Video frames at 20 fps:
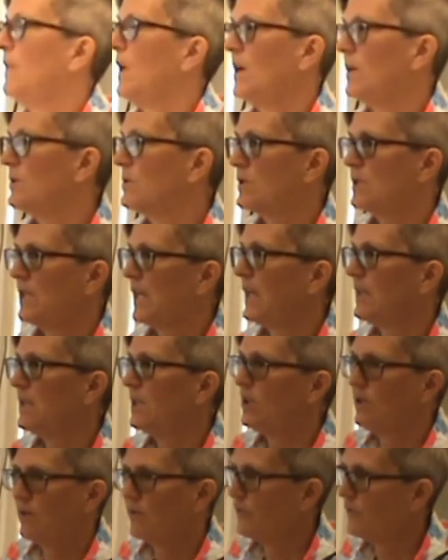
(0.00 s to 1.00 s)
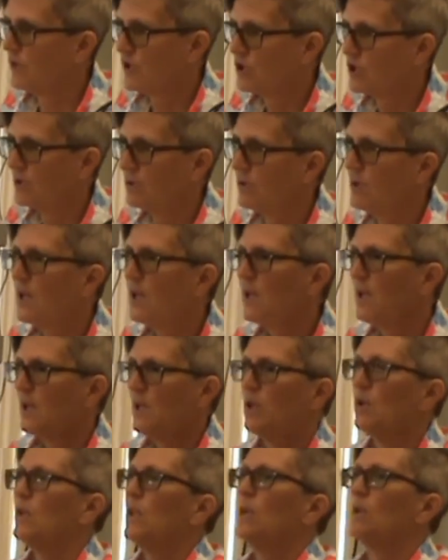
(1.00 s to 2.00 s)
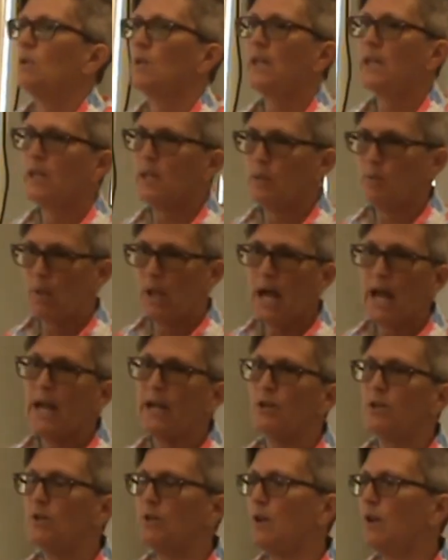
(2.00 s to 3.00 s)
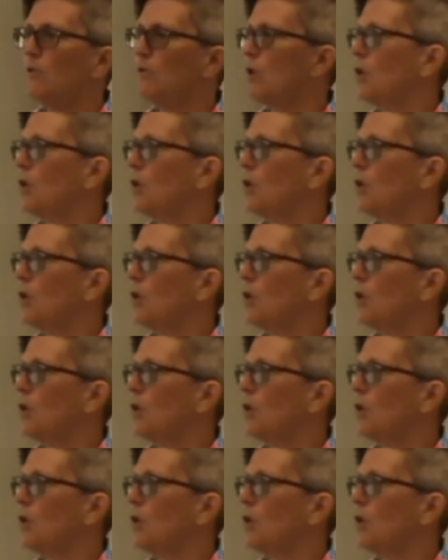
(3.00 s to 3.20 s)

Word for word: understand that you have vision, you know, that you're legally blind or you have